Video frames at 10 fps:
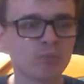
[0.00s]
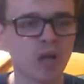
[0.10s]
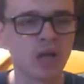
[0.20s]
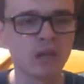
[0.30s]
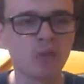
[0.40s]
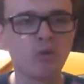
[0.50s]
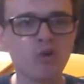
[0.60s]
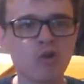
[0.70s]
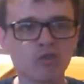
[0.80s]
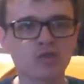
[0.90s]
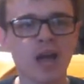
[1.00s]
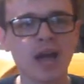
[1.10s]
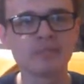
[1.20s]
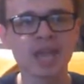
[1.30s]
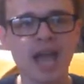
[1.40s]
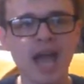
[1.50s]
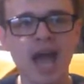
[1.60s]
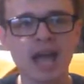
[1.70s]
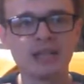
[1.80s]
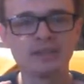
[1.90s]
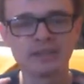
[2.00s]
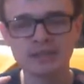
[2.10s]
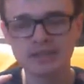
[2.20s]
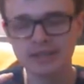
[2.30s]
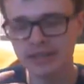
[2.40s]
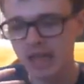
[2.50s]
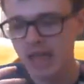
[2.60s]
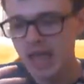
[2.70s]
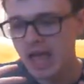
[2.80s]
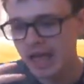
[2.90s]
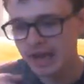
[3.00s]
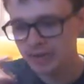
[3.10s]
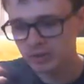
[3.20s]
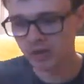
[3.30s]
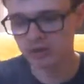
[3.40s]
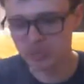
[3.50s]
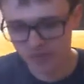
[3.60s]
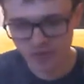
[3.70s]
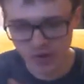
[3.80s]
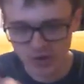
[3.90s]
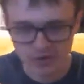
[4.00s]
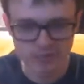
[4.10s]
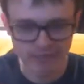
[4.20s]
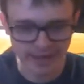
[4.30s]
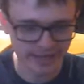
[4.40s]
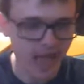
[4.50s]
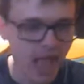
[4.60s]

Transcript: a lot more cramped and uh, um, claustrophobic,